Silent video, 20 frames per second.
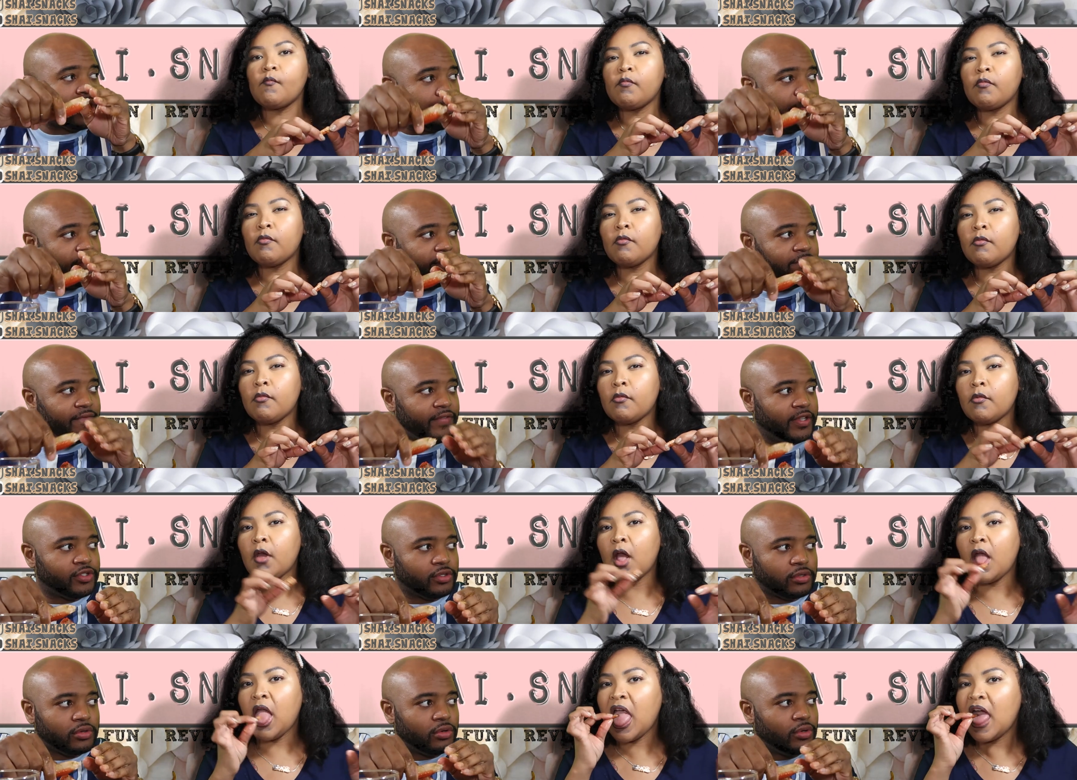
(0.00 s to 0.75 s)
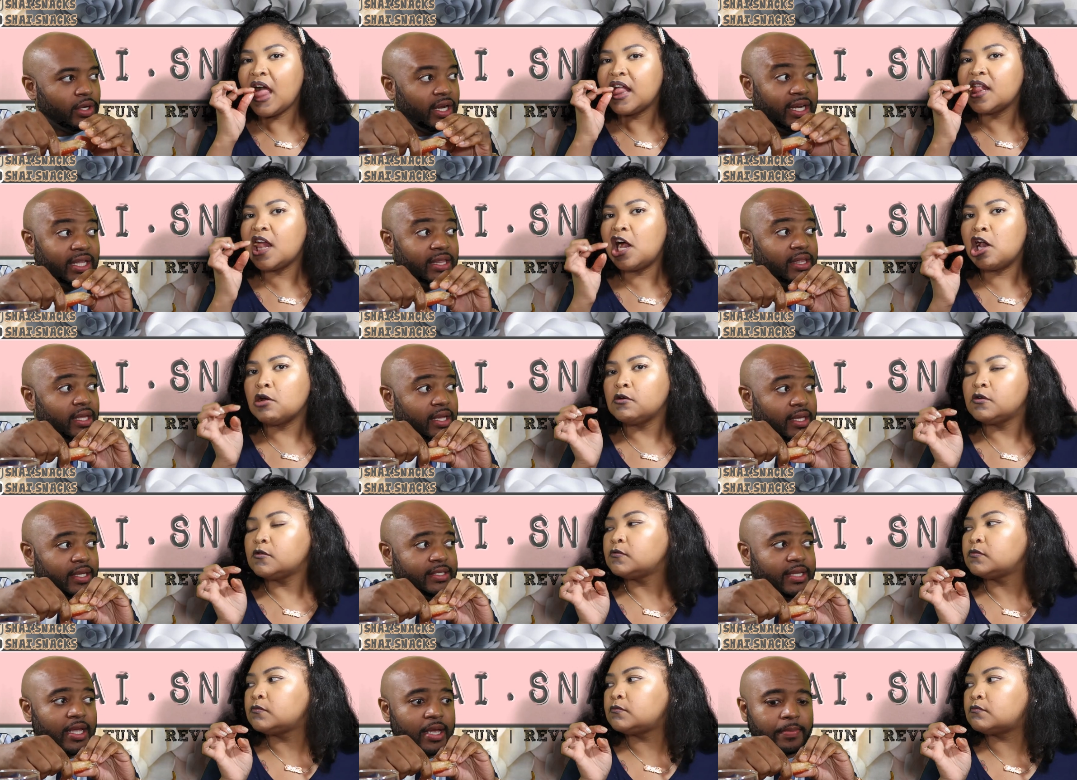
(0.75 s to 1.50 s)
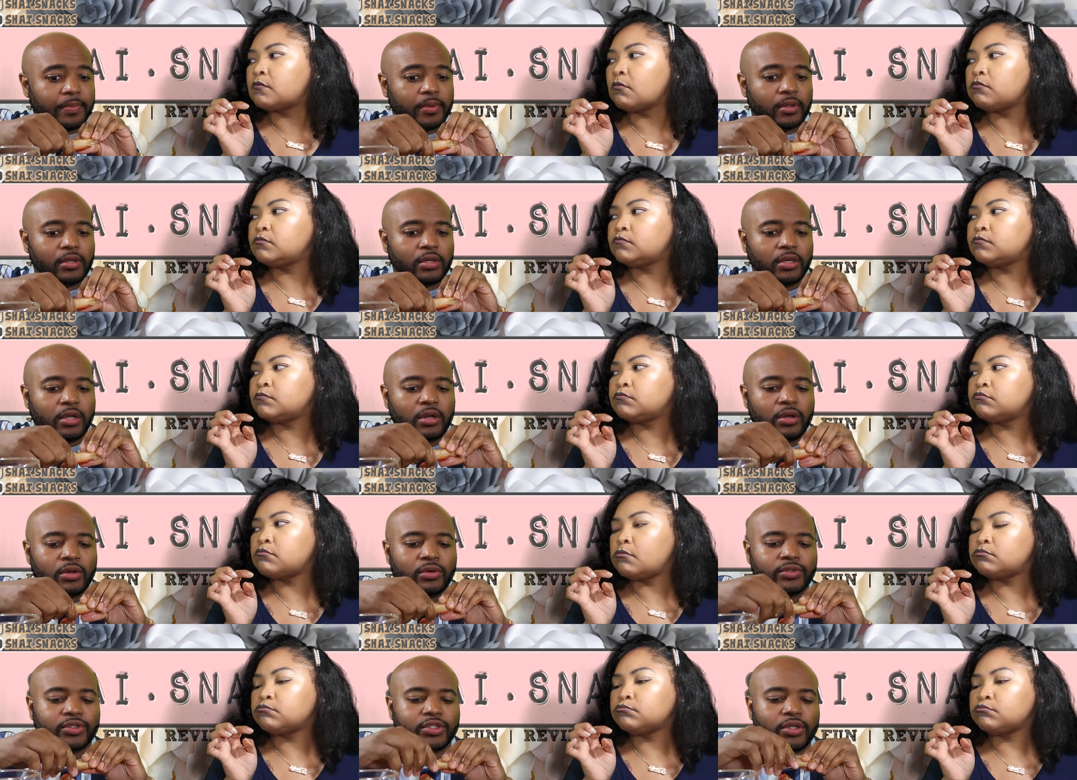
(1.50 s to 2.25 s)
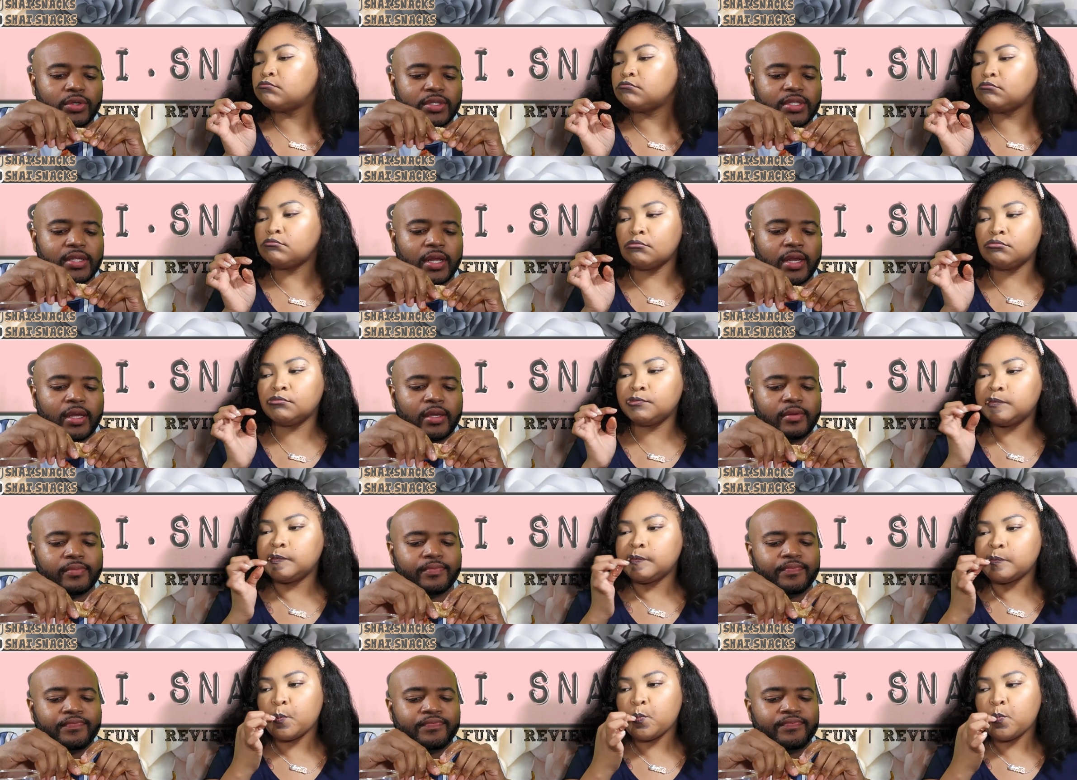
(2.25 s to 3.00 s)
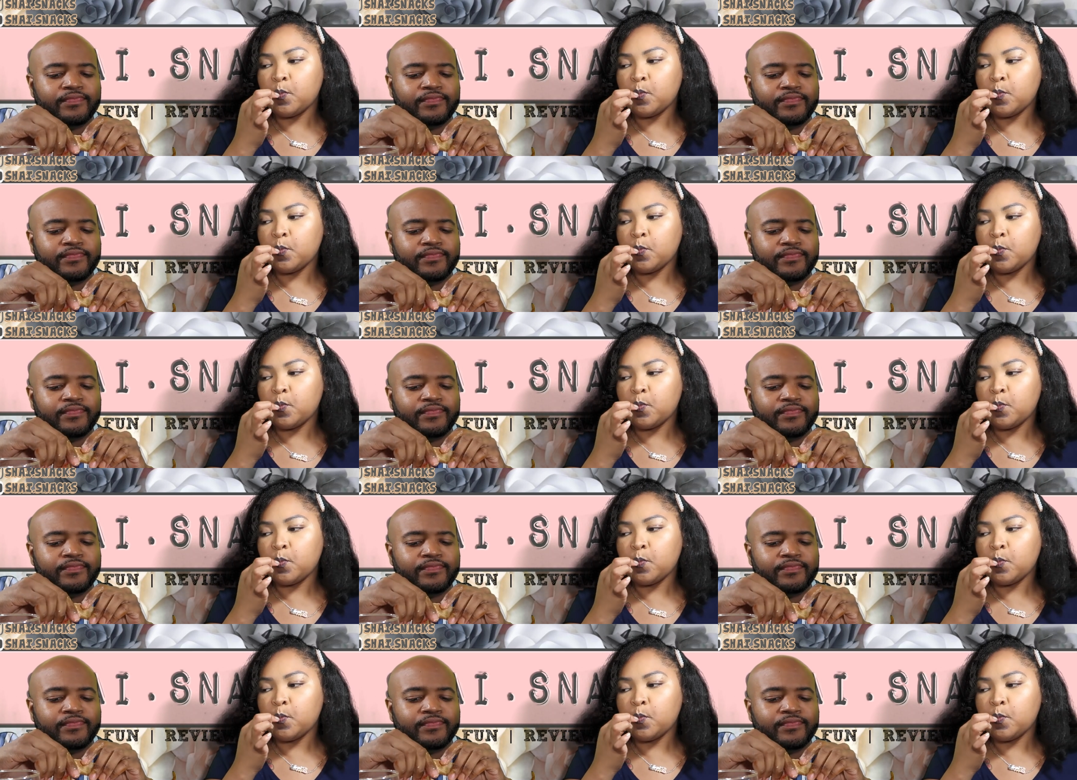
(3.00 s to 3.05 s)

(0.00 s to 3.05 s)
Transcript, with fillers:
Speaker 1: type of physical anything has happened, you know. So it's mm -hmm. like,